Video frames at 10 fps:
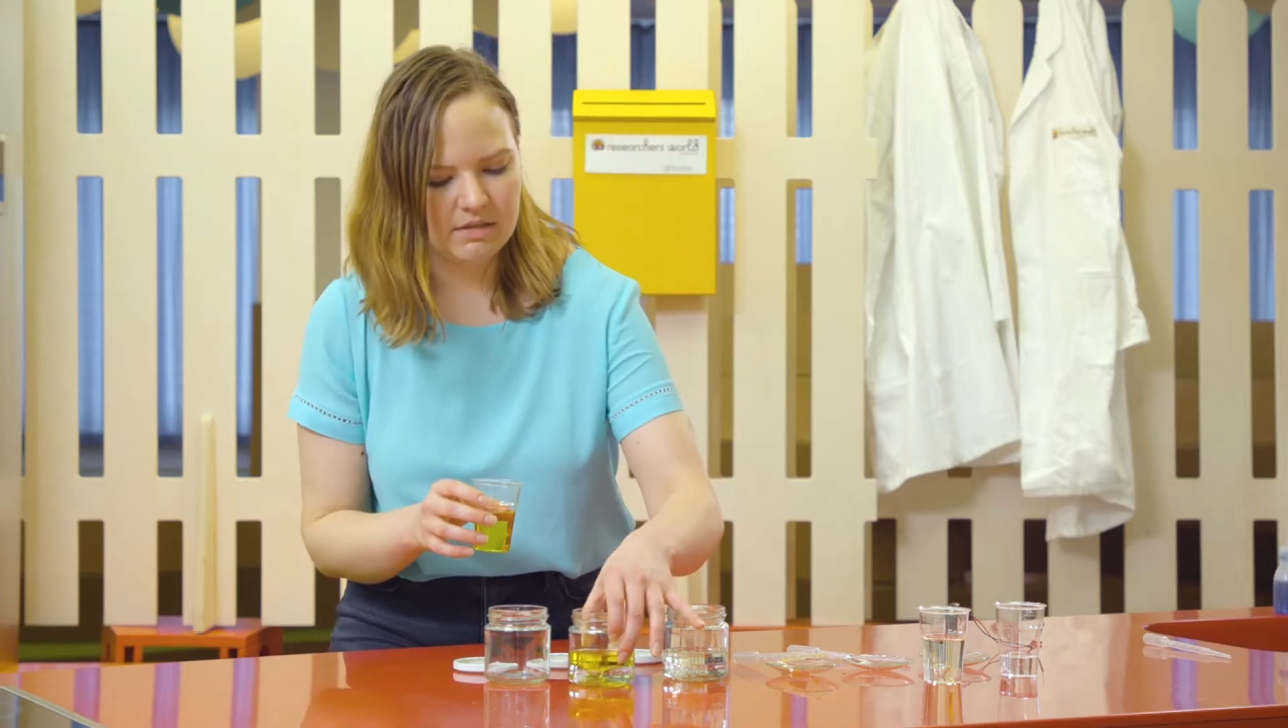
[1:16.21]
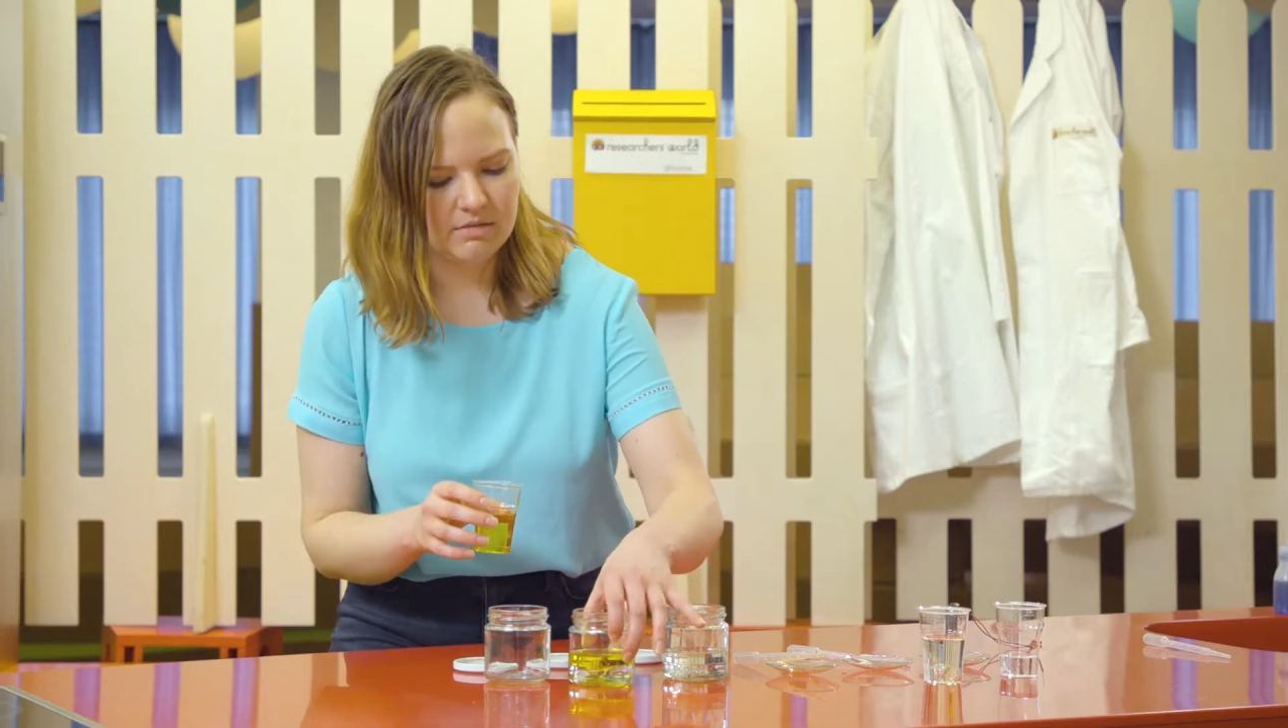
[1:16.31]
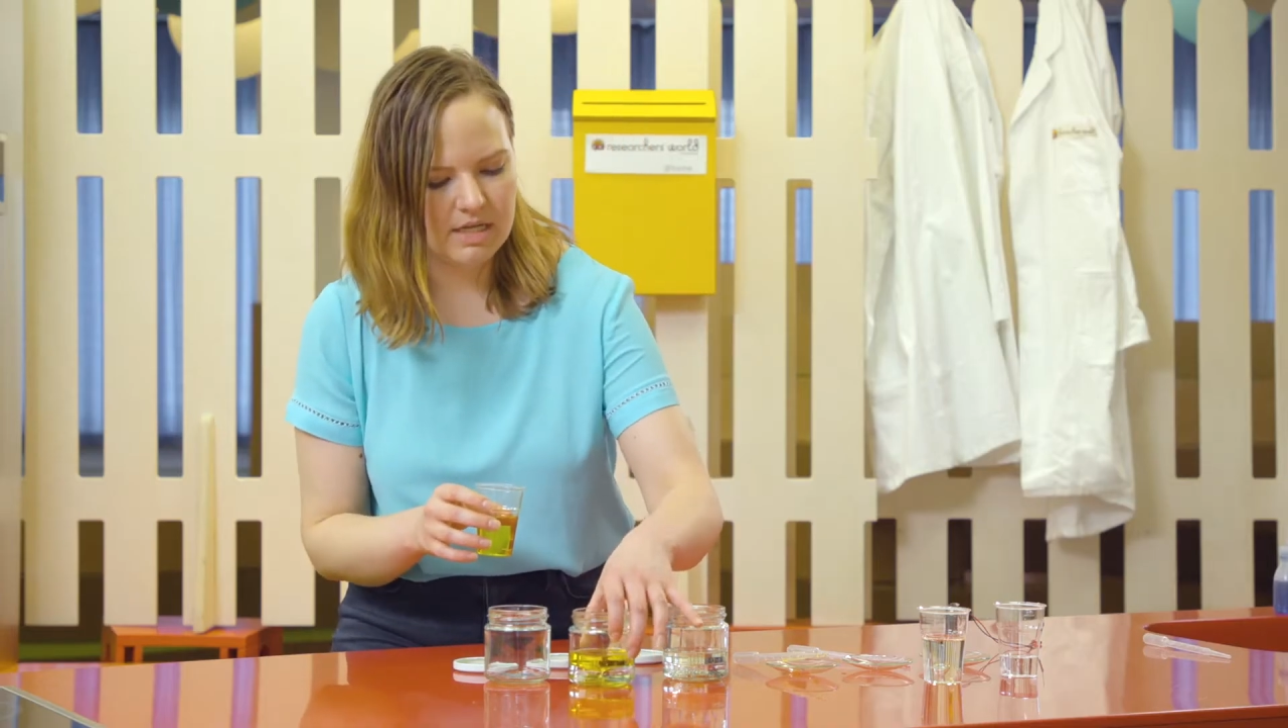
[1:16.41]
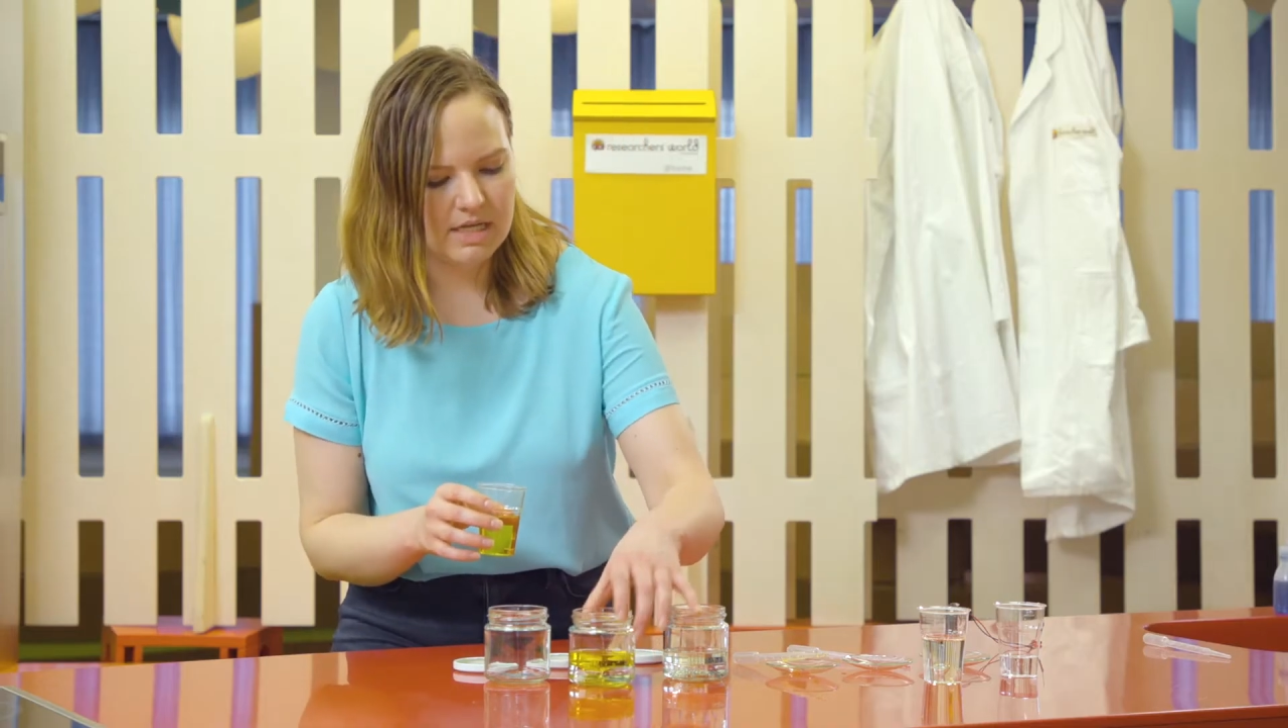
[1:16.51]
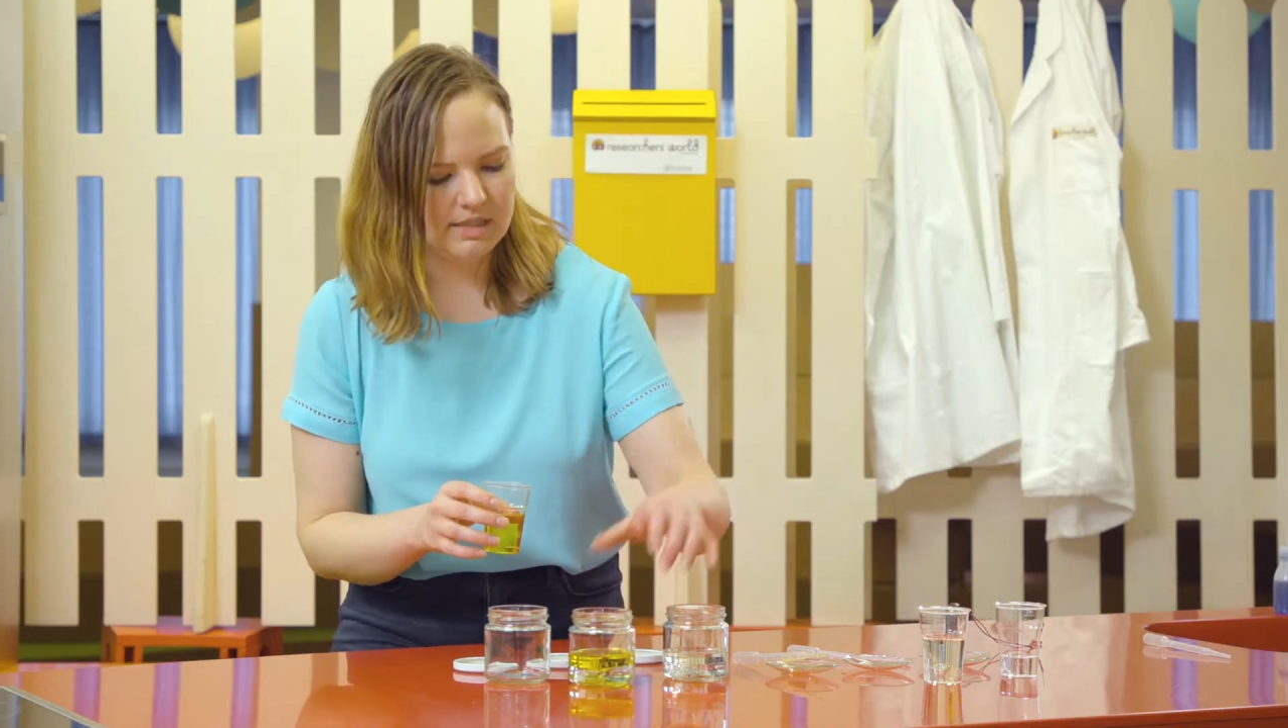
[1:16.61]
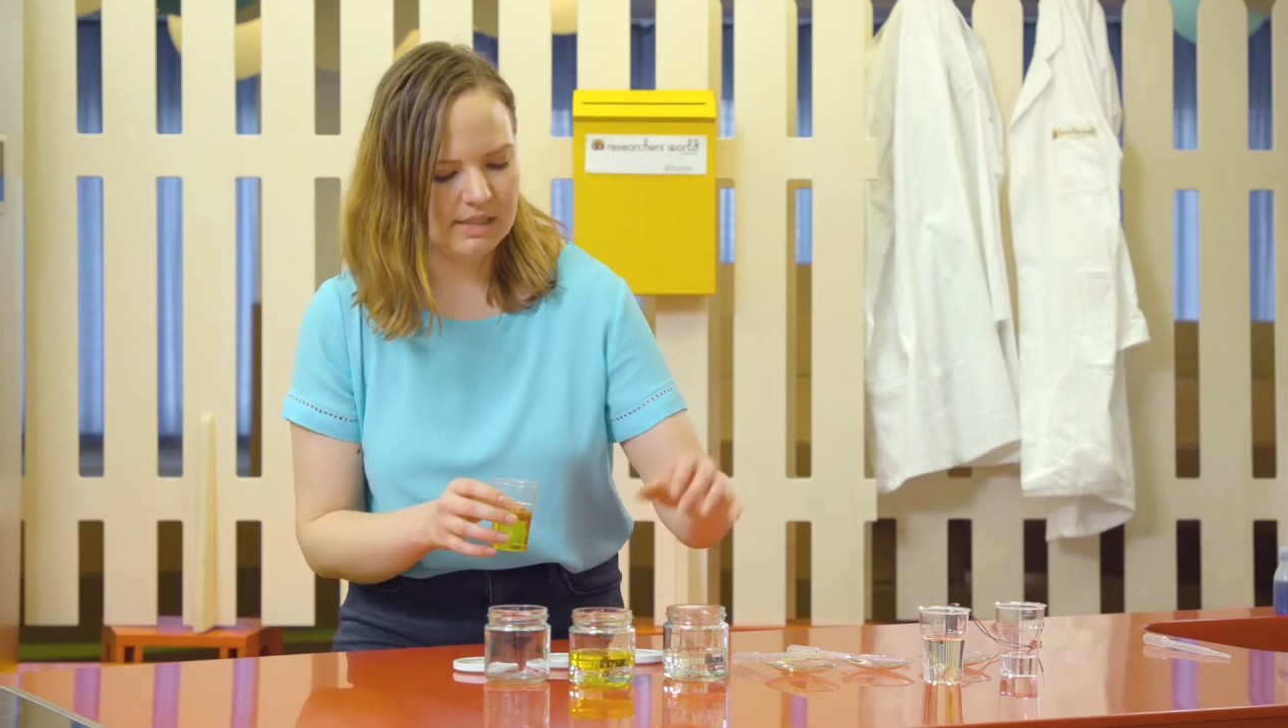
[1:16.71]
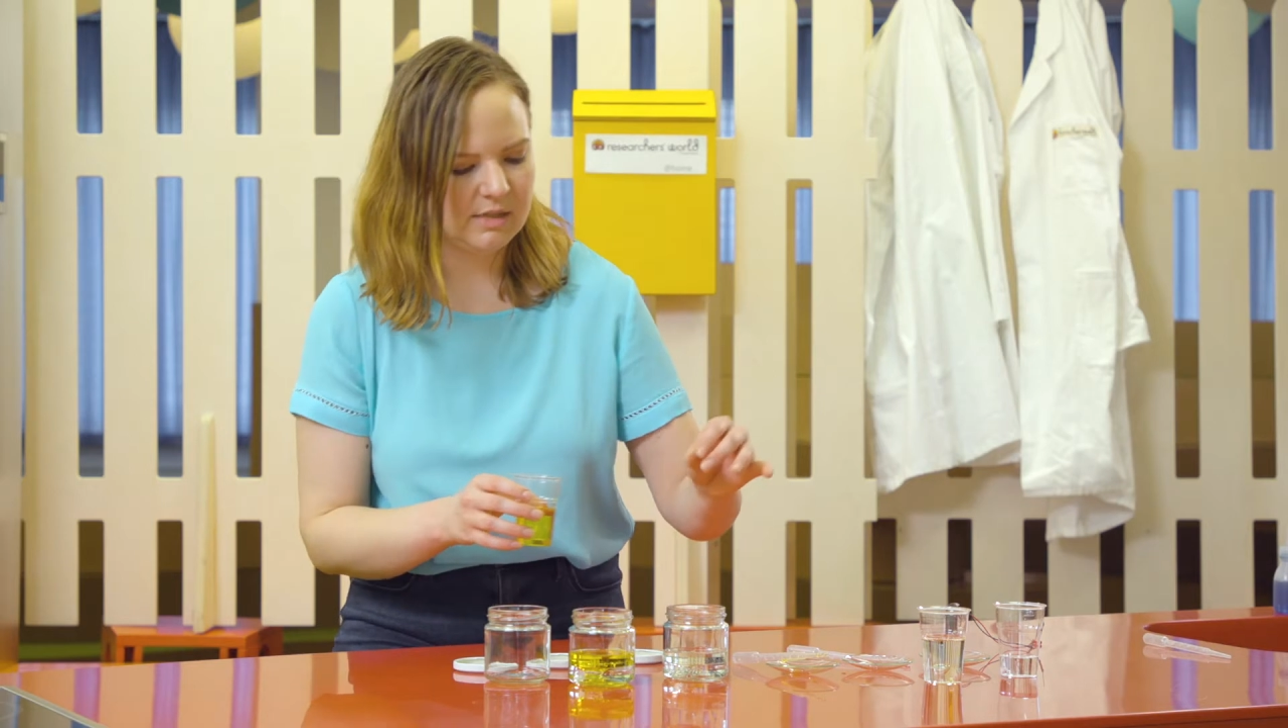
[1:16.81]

do this